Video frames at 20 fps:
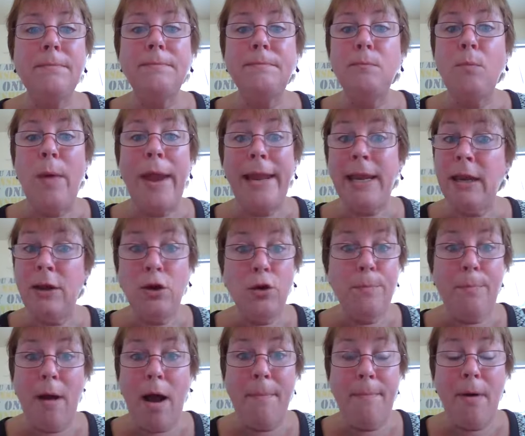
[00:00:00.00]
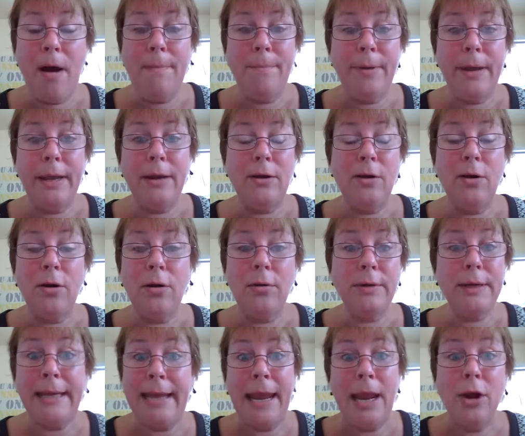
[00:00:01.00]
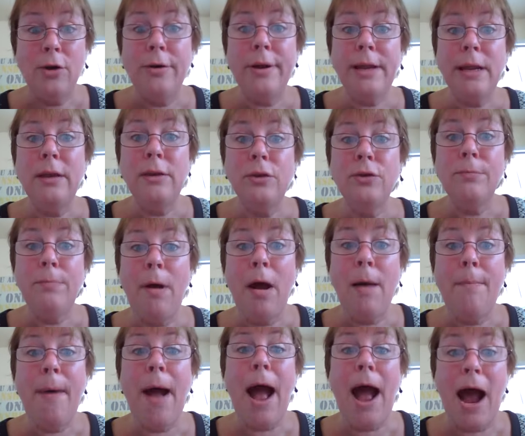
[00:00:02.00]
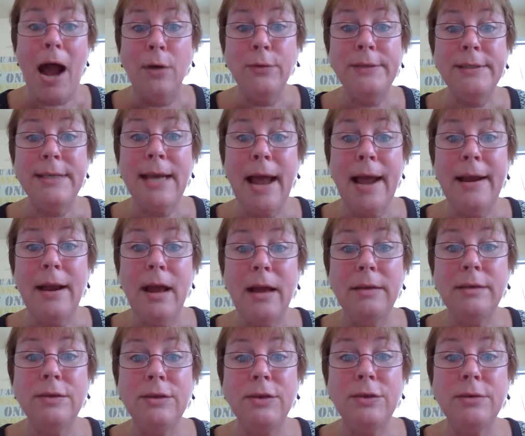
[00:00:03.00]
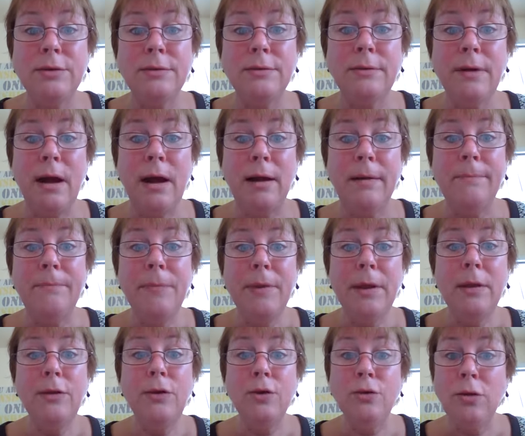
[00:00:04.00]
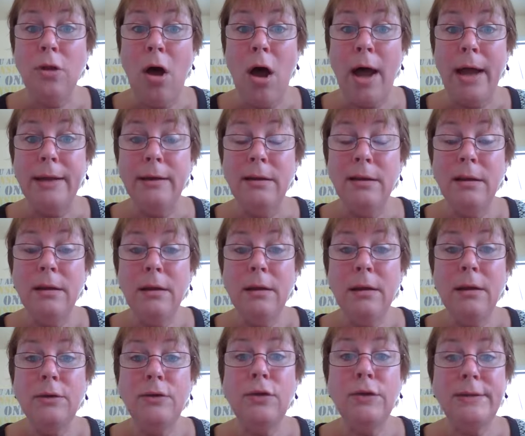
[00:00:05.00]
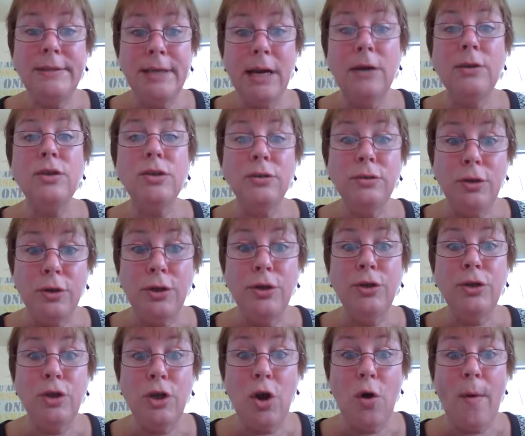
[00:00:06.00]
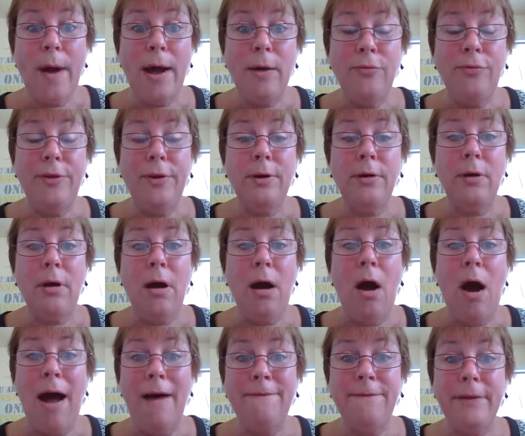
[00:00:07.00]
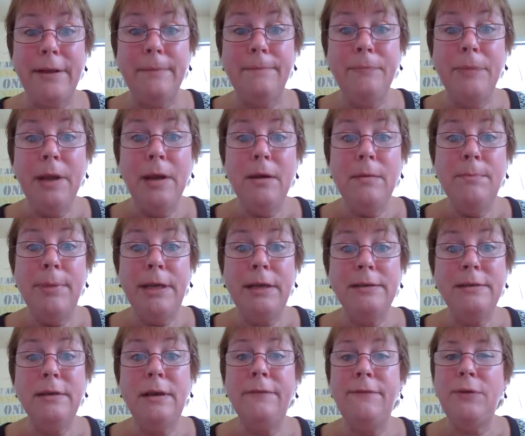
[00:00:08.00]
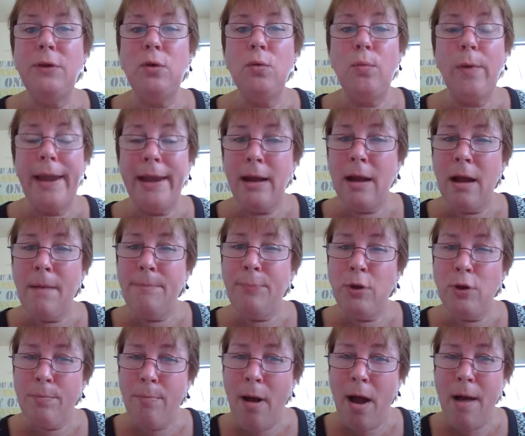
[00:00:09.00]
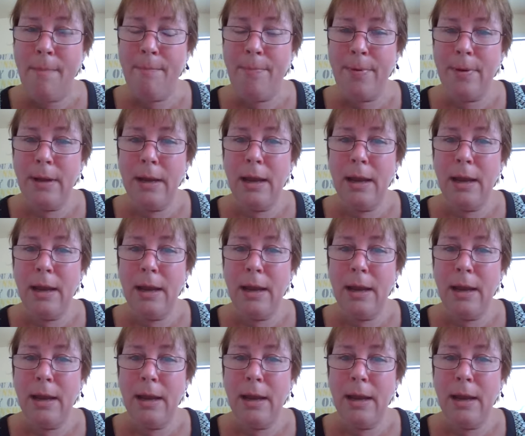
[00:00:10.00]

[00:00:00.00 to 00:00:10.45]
waking your pup up and carrying your pup outside onto your lawn to start to learn to go out there often. Because if you wake up your pup